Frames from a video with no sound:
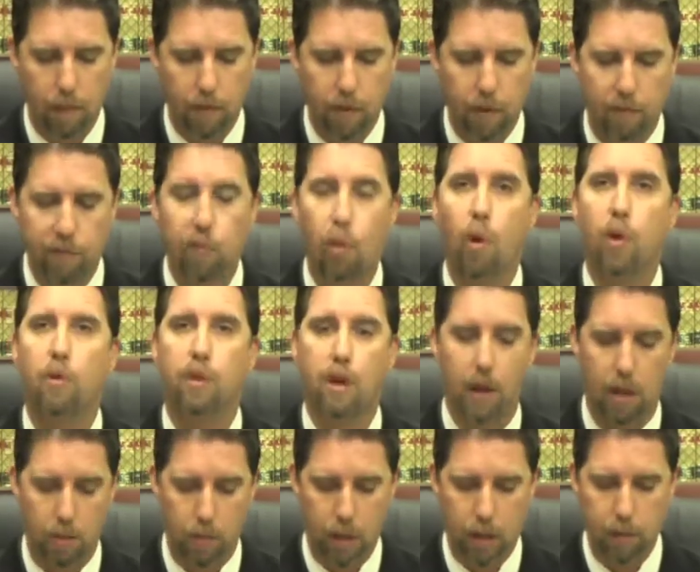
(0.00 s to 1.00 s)
The fourth
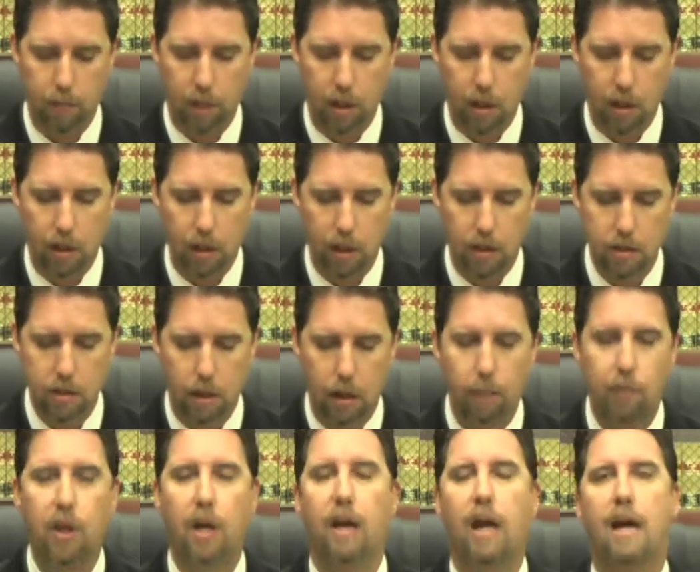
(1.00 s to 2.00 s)
element is
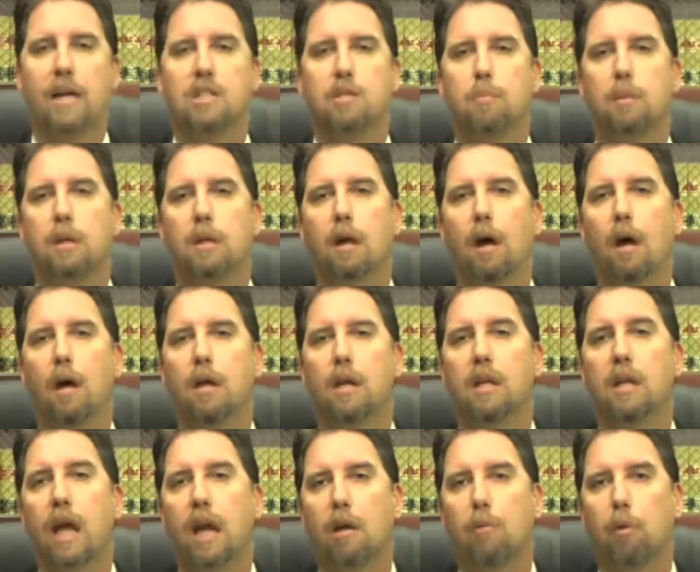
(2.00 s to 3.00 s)
that it has to be
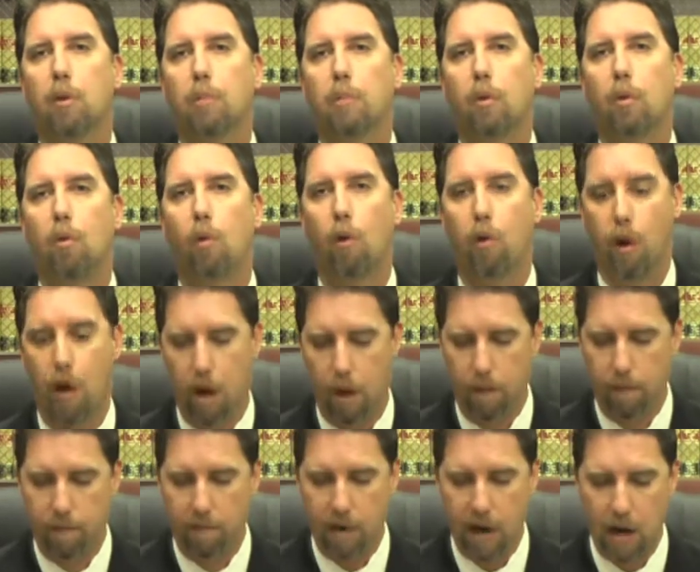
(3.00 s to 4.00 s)
inequitable or
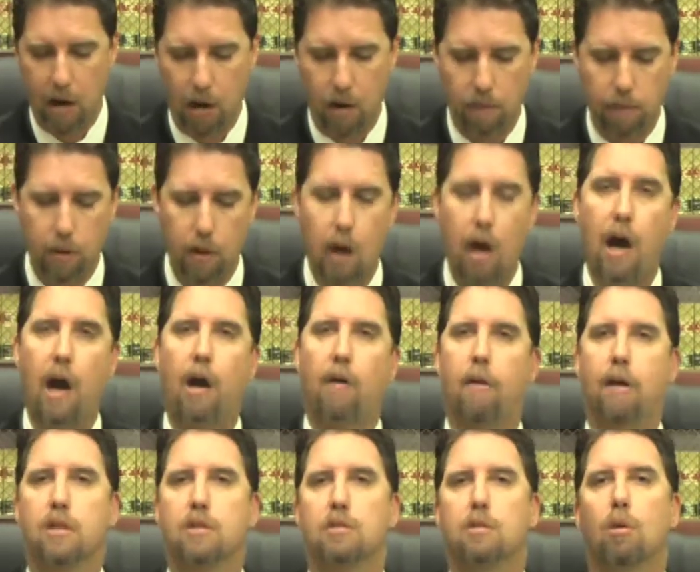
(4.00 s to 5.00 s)
unfair for the
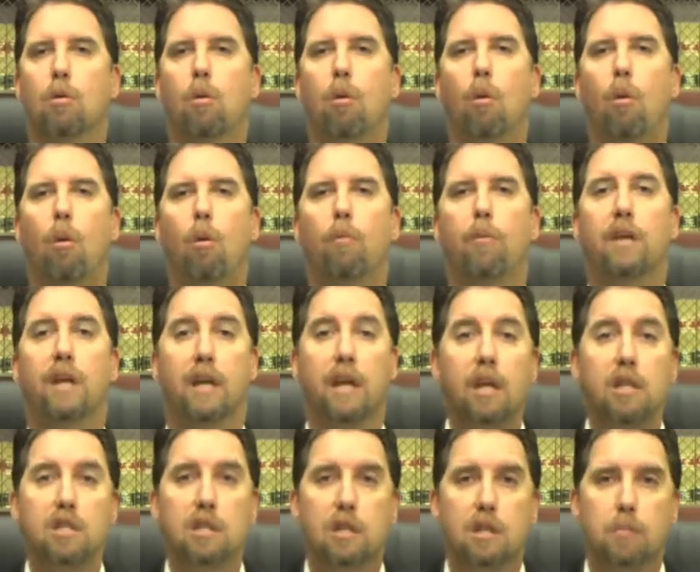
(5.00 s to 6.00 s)
IRS to hold the
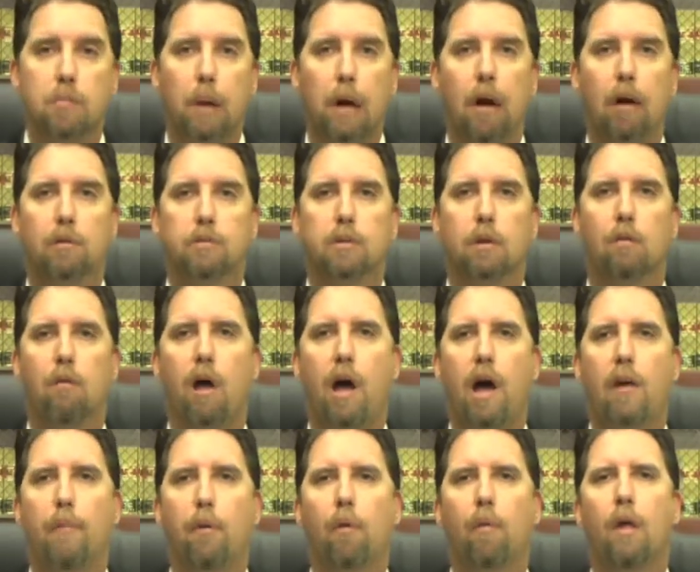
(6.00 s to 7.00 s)
innocent spouse
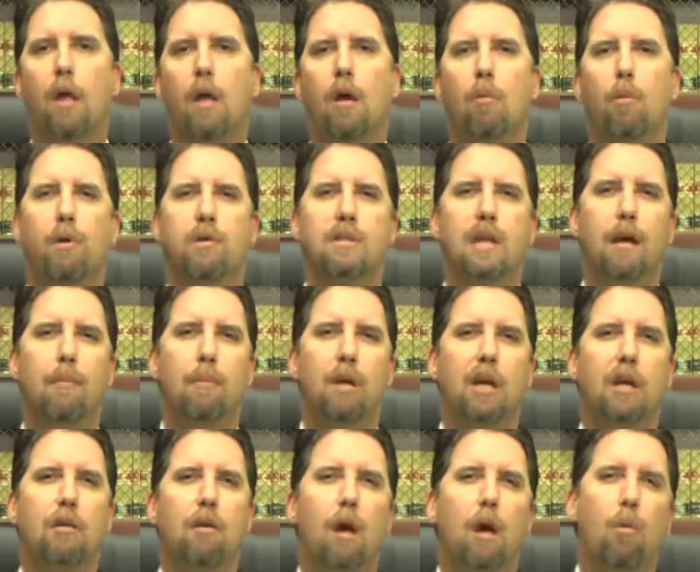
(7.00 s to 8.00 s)
liable. What does that
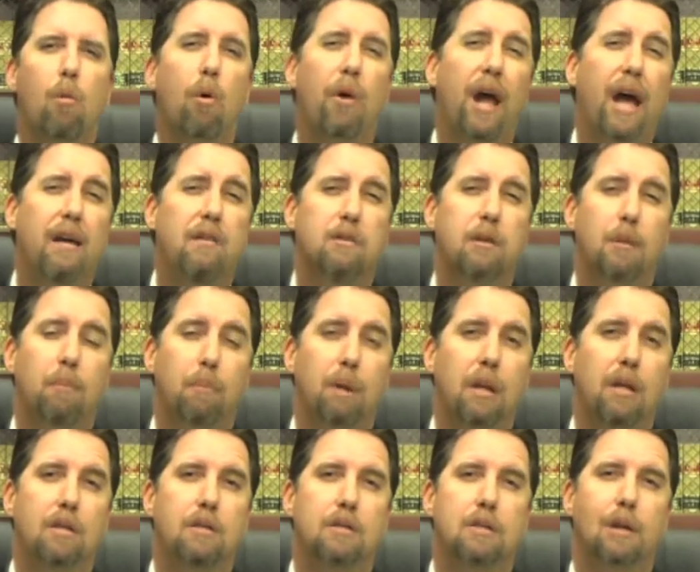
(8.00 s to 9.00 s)
mean? Well, it actually
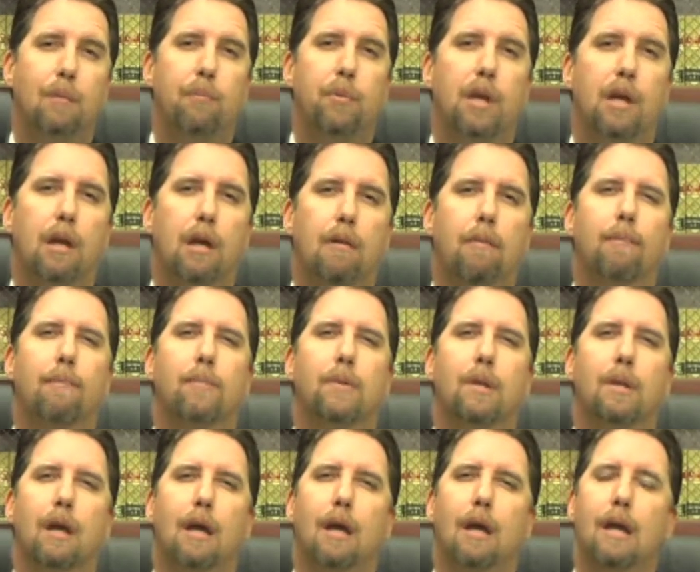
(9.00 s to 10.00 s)
means
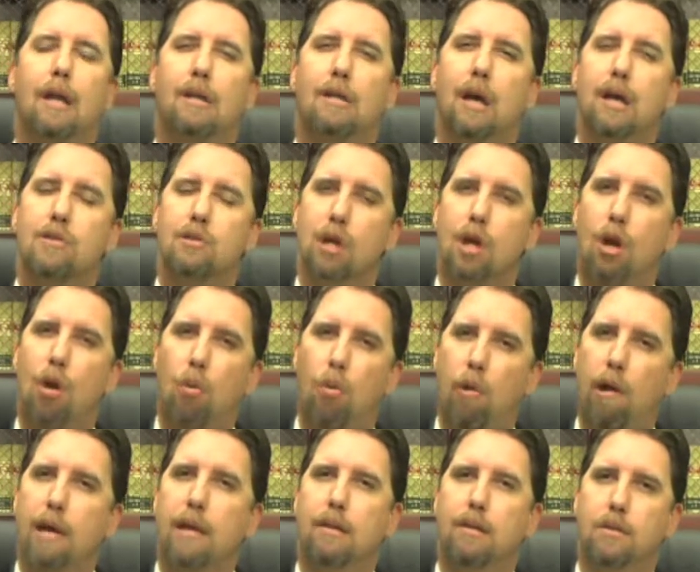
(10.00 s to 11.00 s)
something that it doesn't
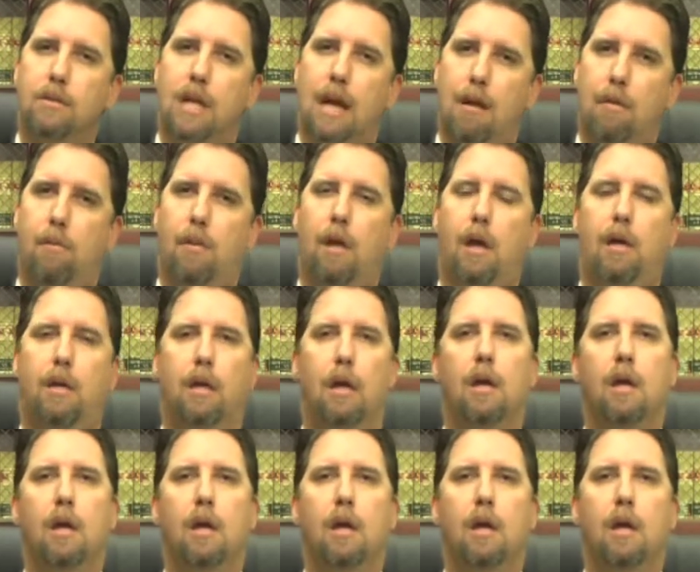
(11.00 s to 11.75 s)
quite sound like.